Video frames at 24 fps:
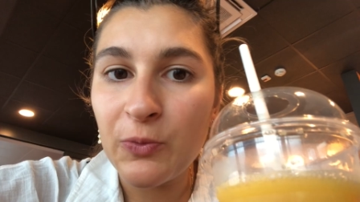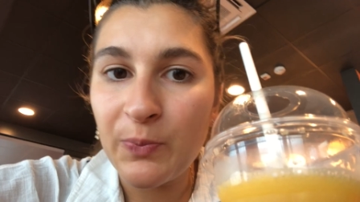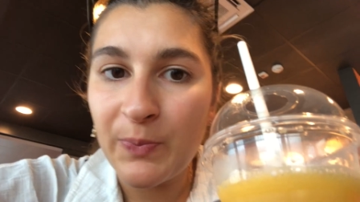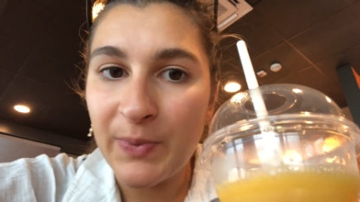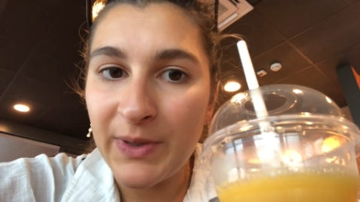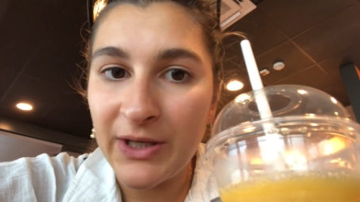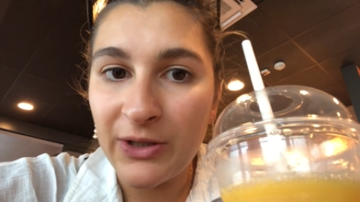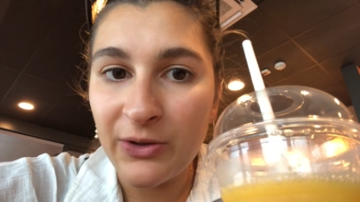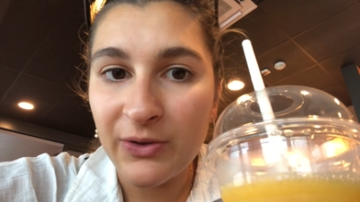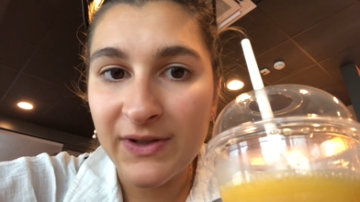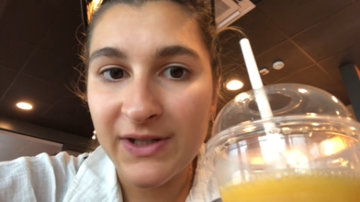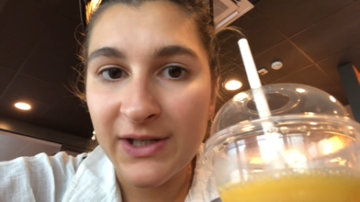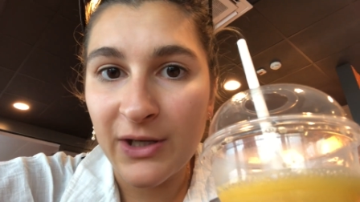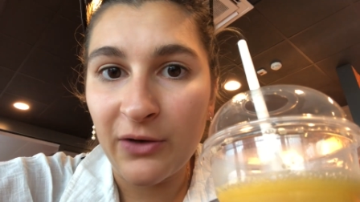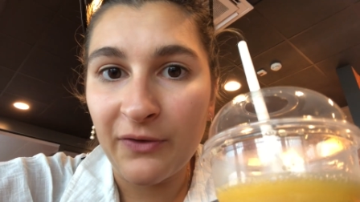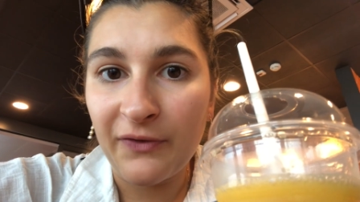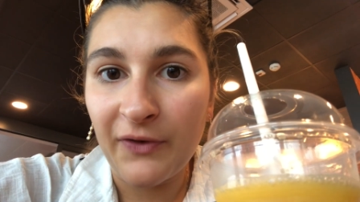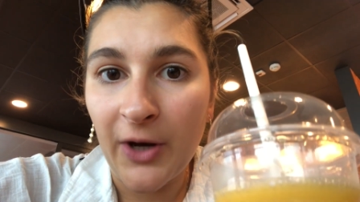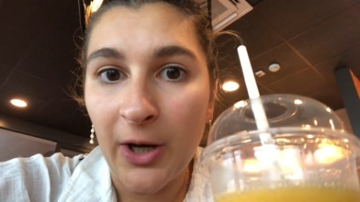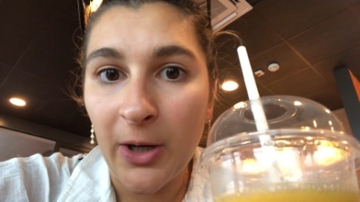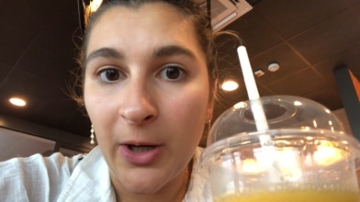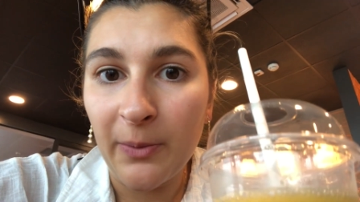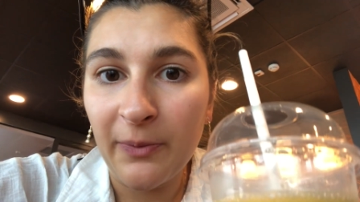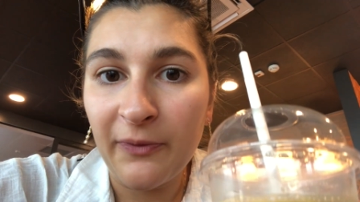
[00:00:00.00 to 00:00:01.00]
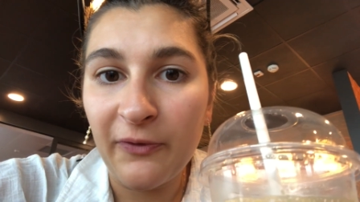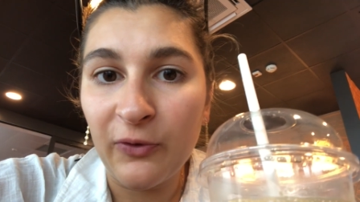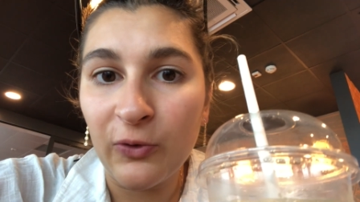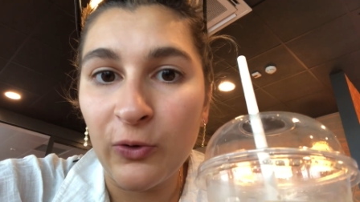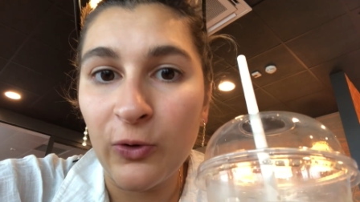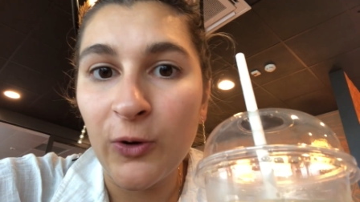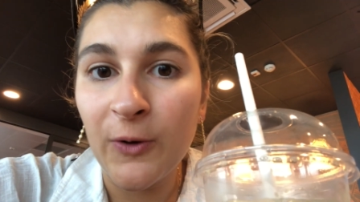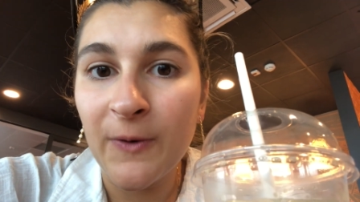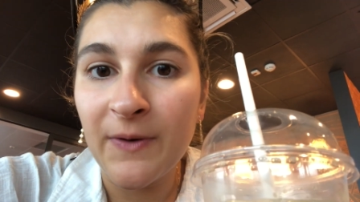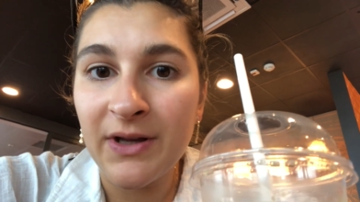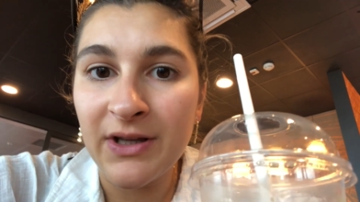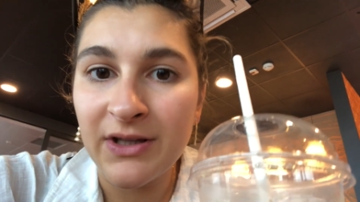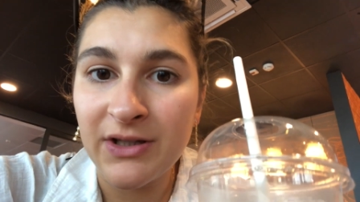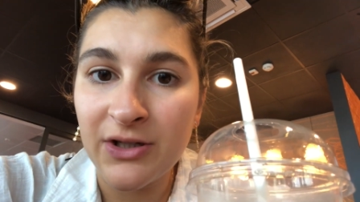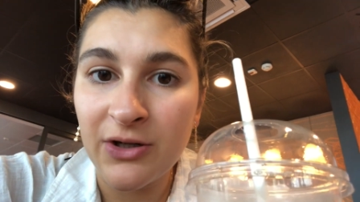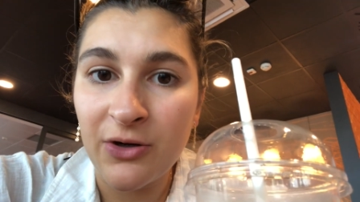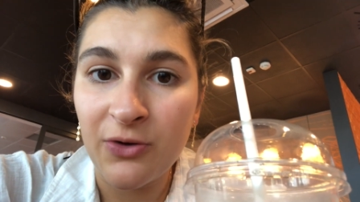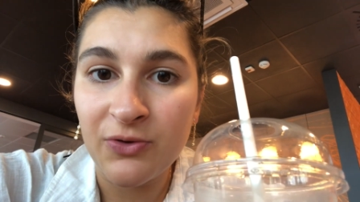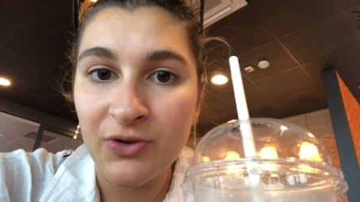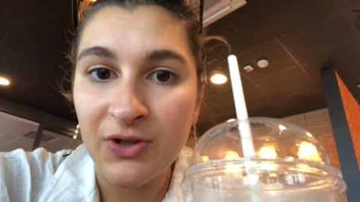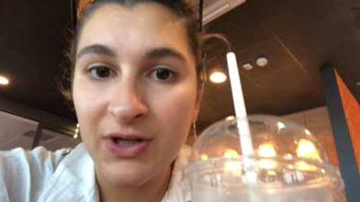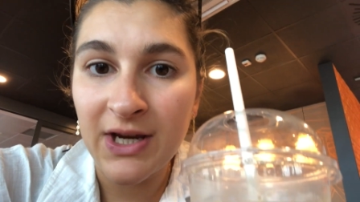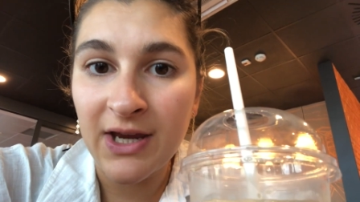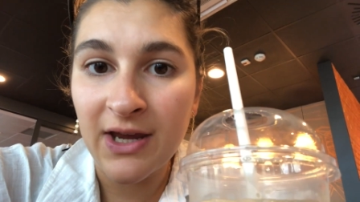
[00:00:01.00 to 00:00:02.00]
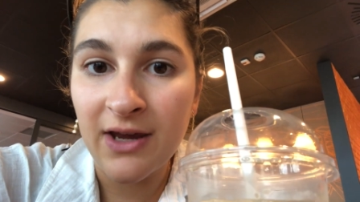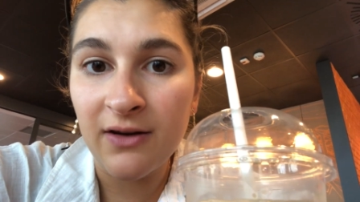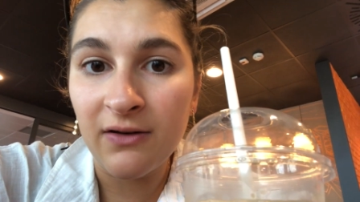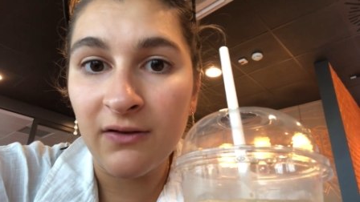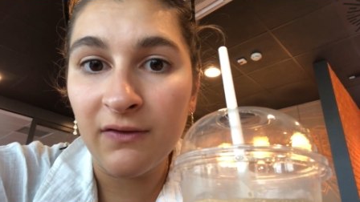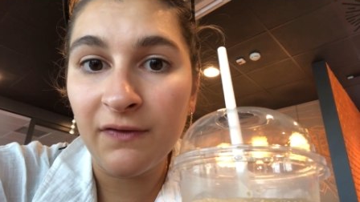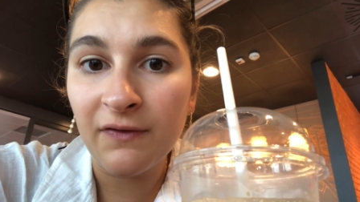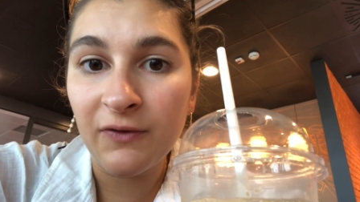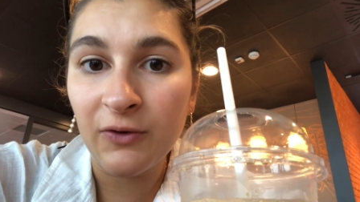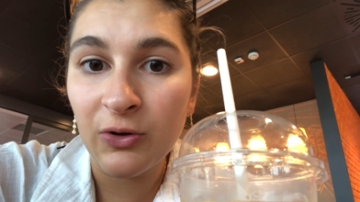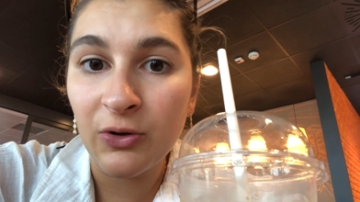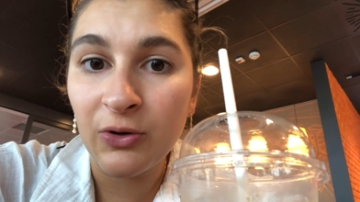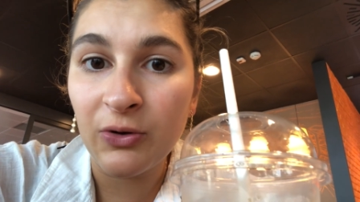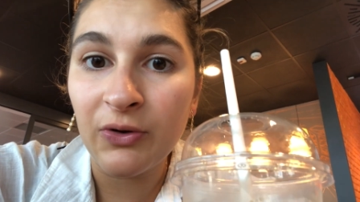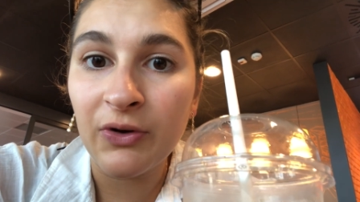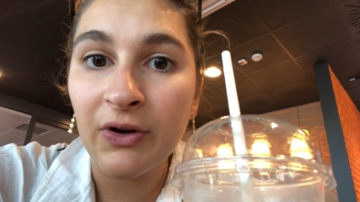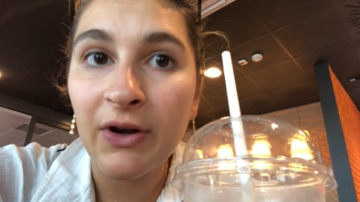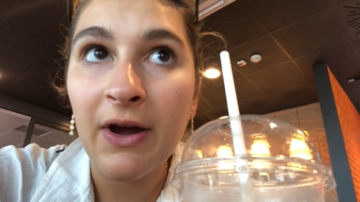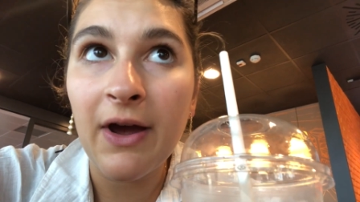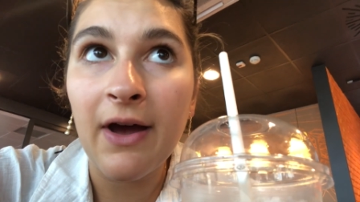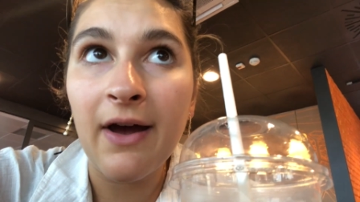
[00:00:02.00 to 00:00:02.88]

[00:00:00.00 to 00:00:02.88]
Beat yourself up for indulging in food.